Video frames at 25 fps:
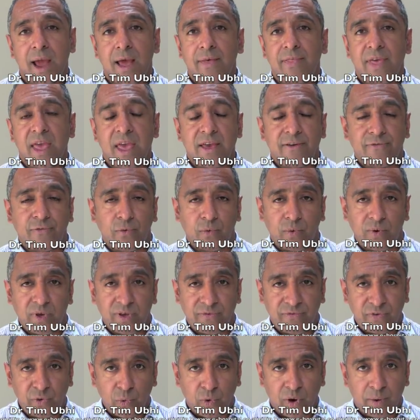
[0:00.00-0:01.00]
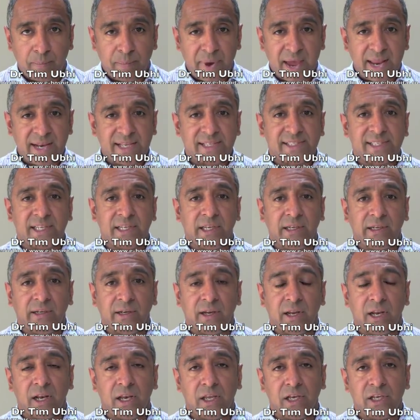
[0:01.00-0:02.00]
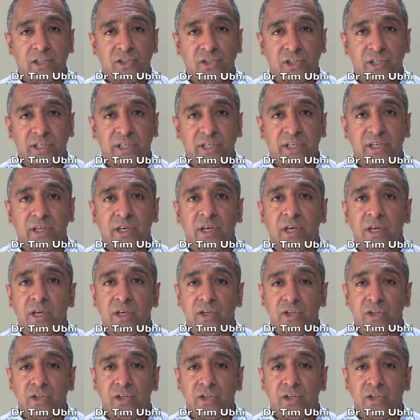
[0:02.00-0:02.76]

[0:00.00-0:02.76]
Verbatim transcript: and therefore, if you are penicillin allergic,